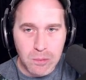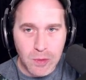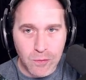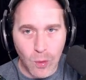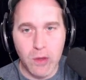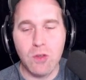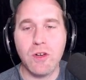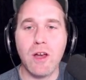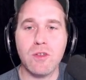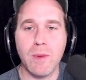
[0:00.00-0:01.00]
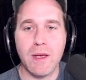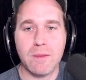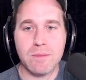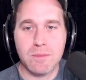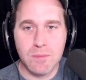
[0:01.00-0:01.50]
Before you judge
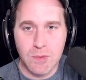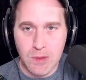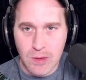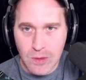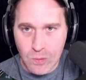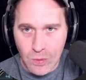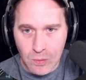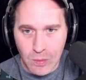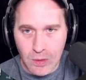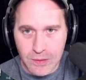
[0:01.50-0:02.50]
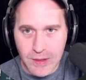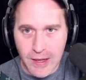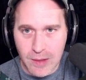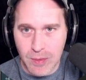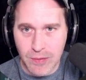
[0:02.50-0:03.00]
me, we'll
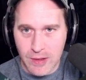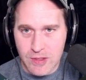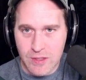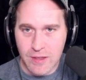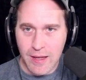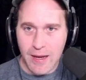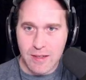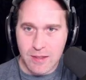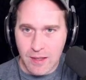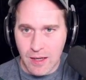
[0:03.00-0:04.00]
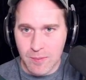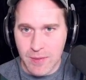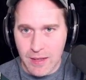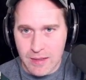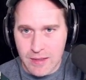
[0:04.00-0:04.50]
take a bit of a listen to that
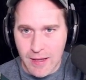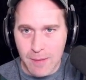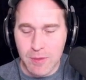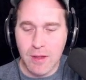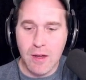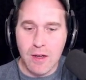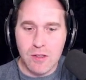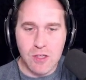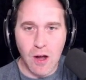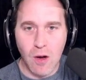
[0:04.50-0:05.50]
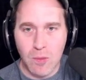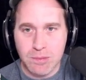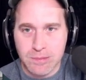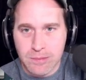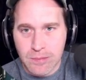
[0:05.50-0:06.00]
in depth. So,
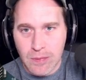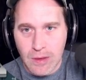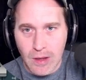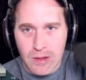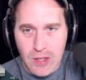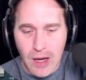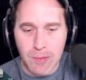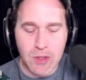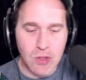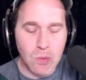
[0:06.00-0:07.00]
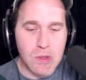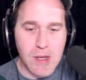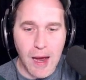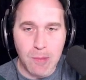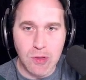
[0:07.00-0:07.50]
tom 2 was
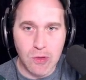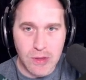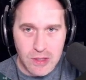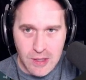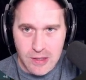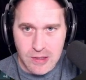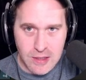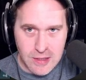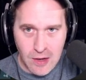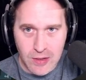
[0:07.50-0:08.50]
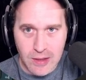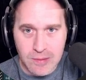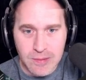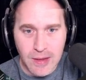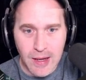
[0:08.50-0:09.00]
absolutely disgusting sounding,
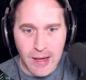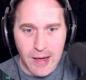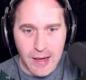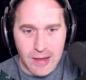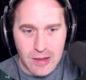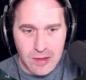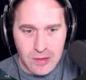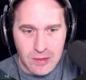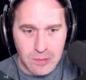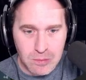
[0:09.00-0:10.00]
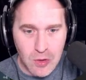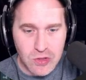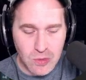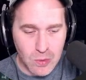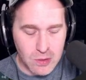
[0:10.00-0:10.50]
and
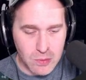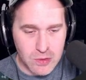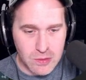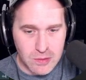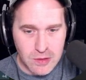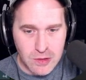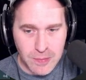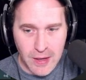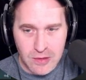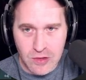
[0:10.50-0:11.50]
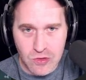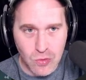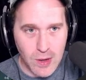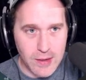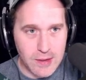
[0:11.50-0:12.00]
most of the work was spent just
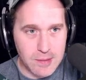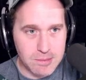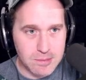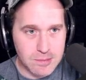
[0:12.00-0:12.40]
trying to